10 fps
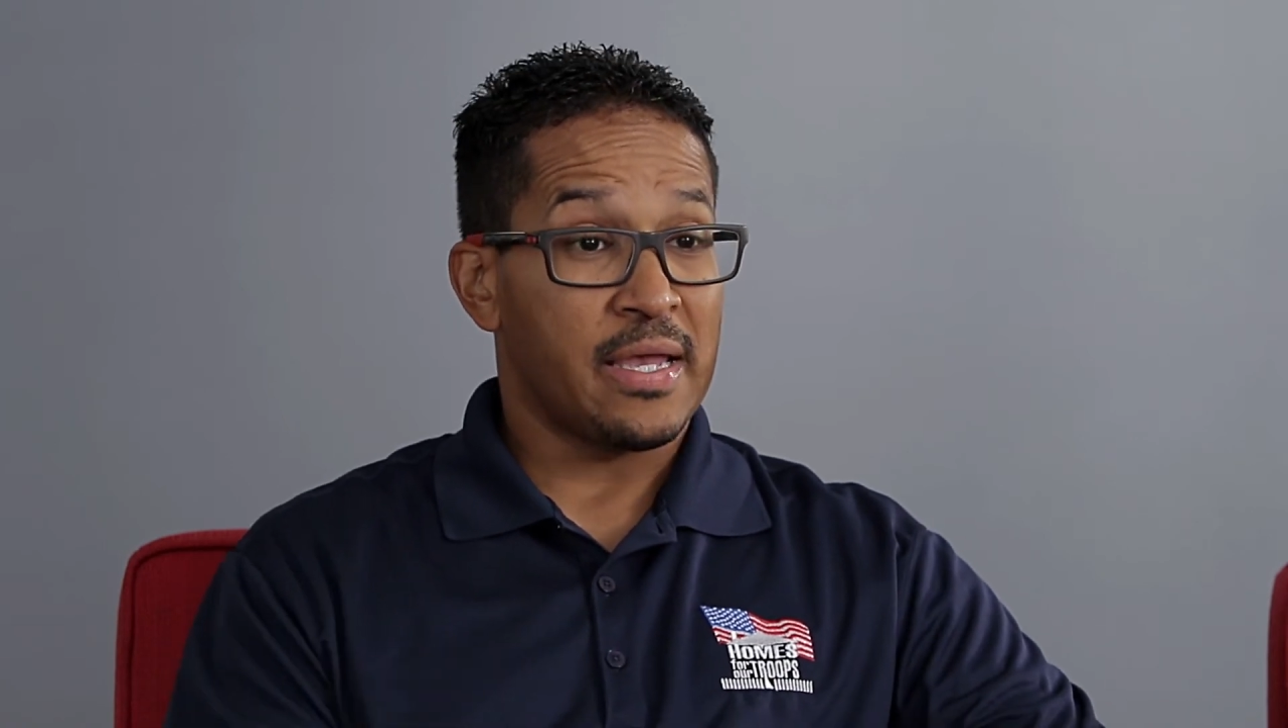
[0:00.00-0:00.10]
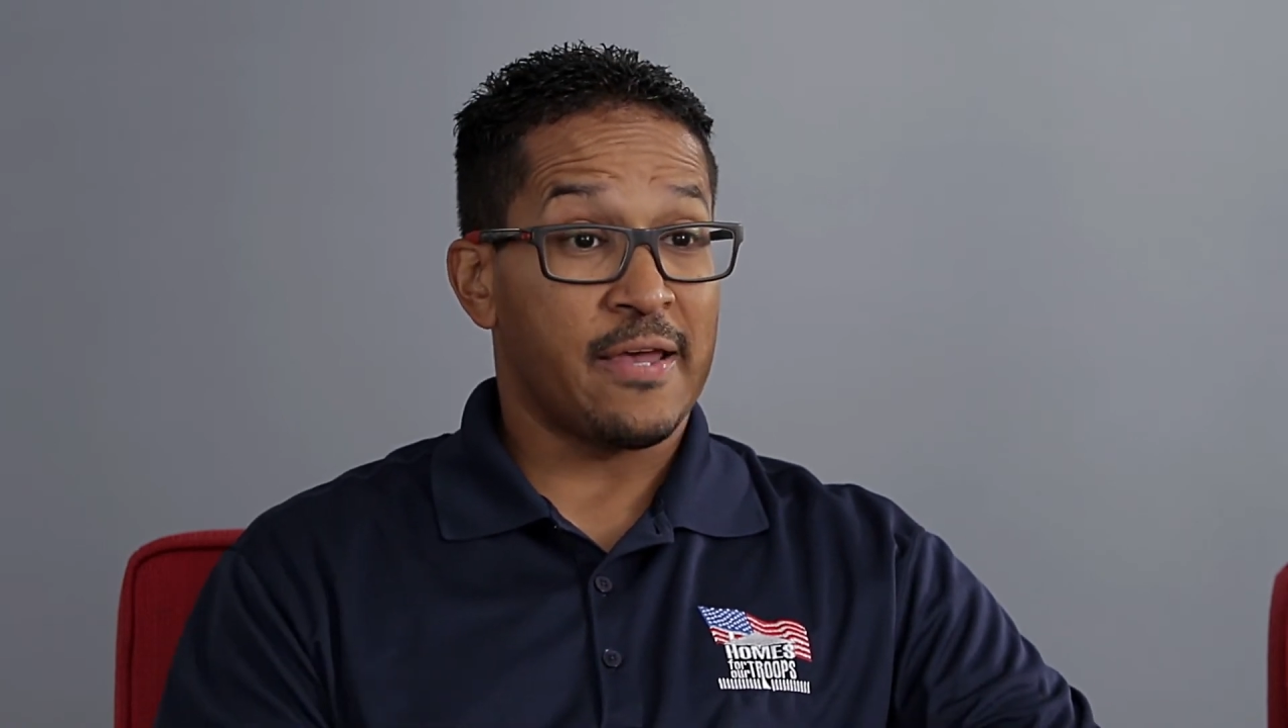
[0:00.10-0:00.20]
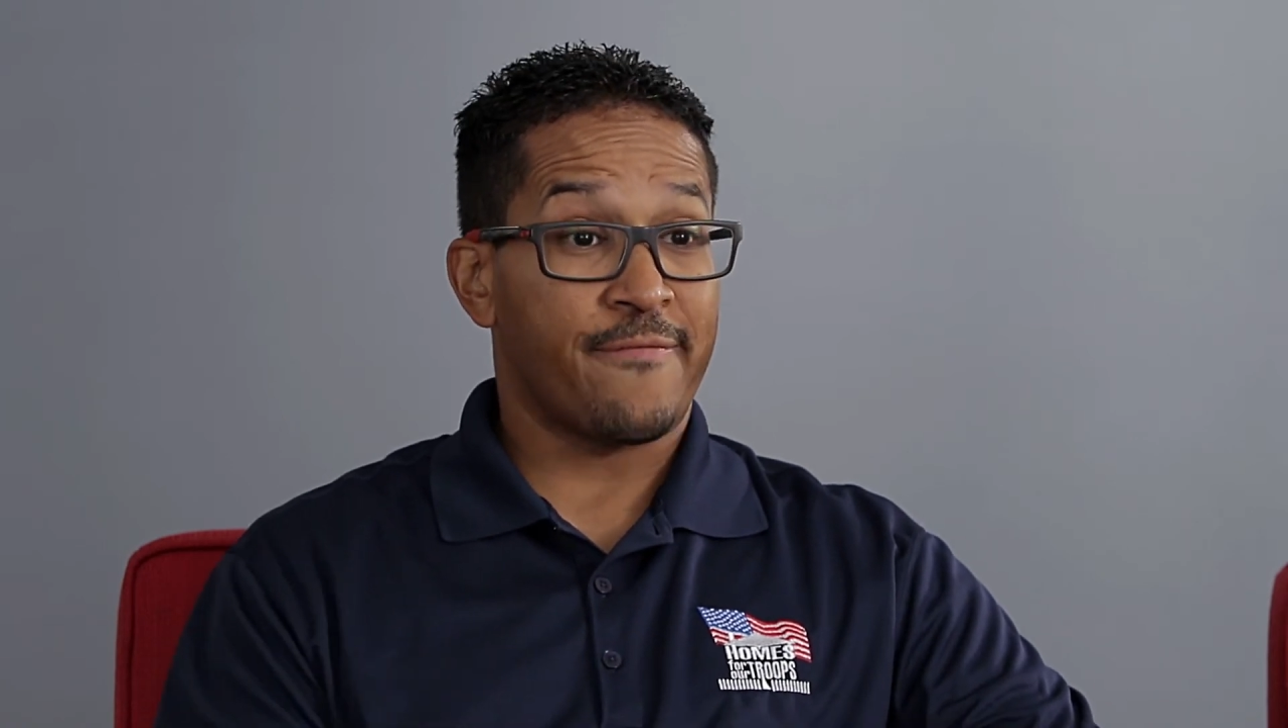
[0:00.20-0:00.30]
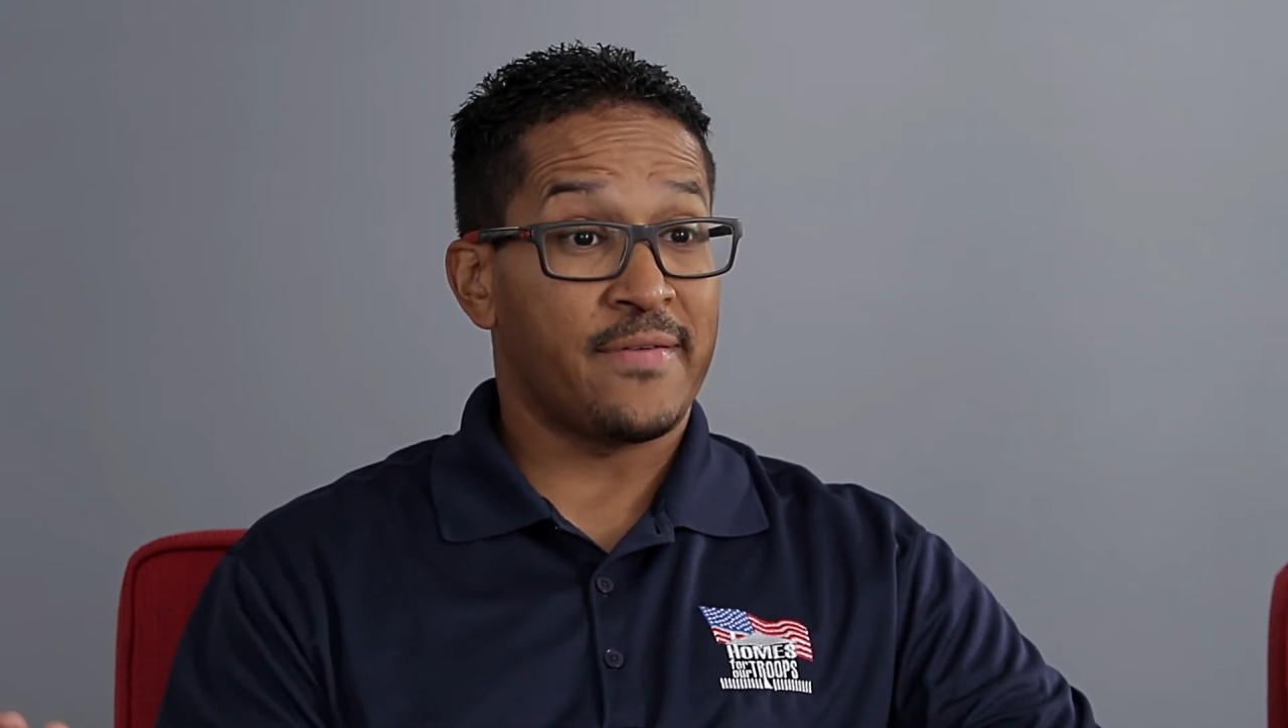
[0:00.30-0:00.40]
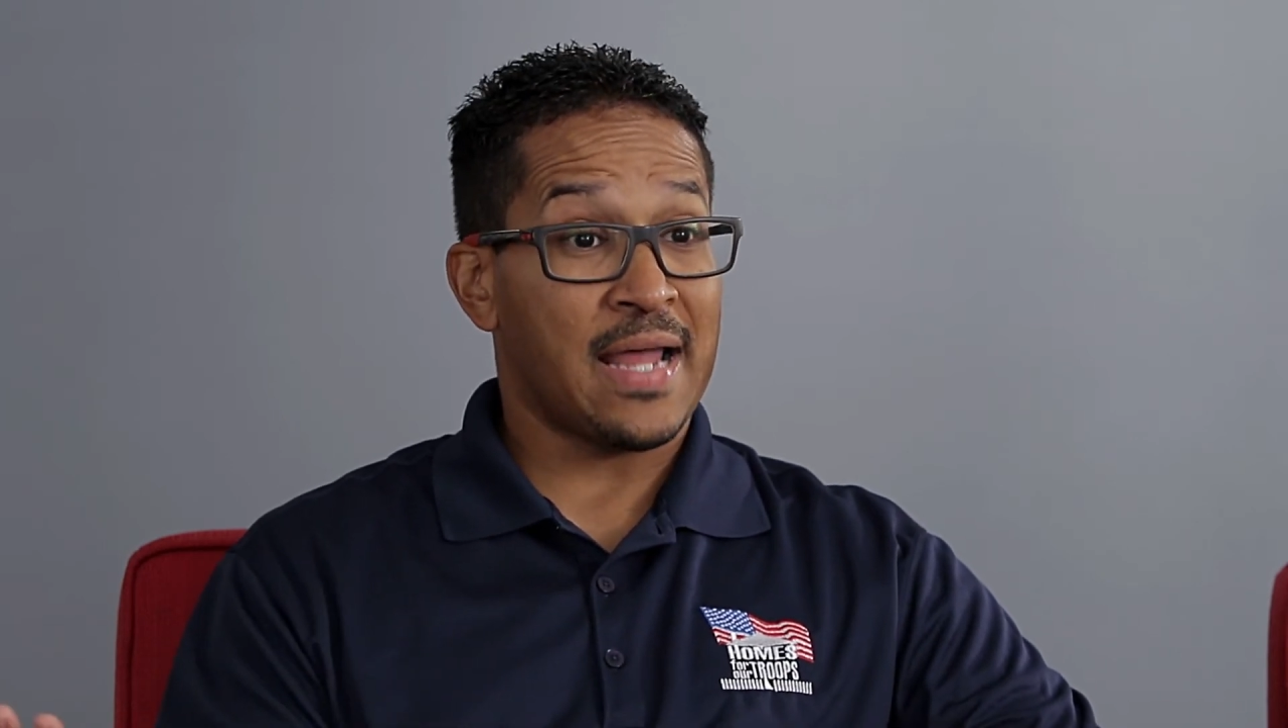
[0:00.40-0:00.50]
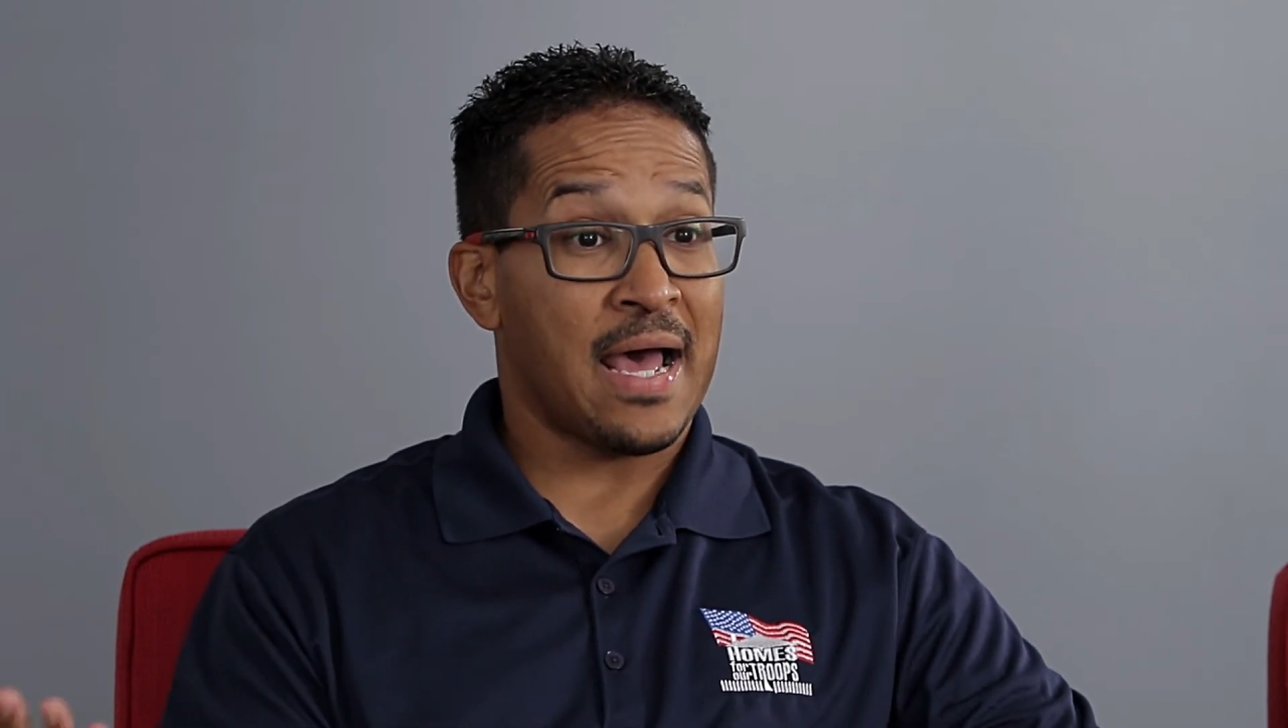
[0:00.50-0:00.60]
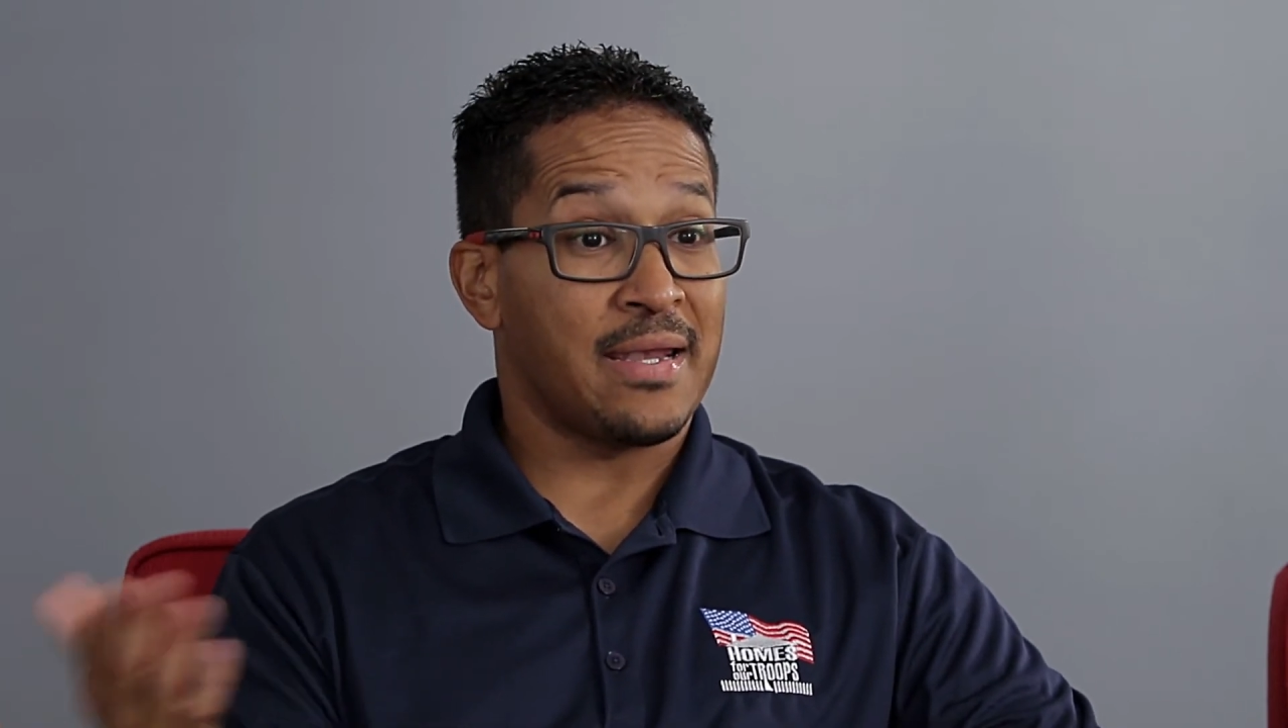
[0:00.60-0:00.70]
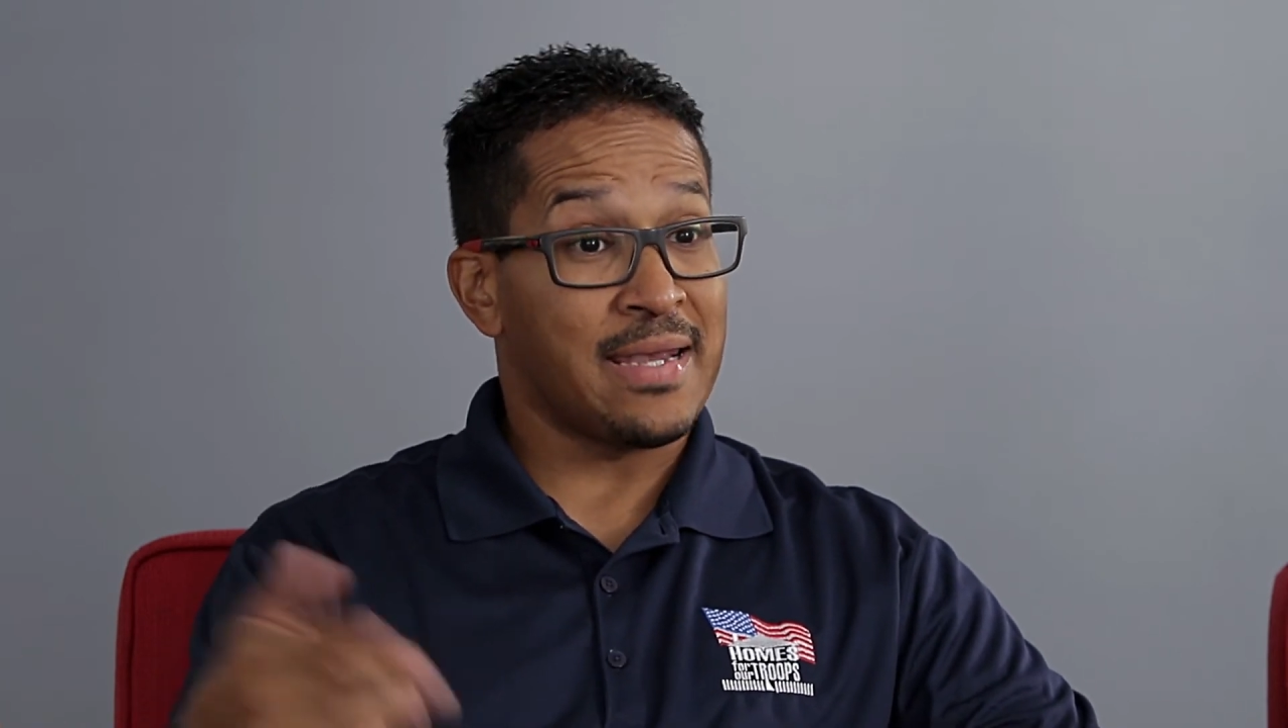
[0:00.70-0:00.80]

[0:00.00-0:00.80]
If not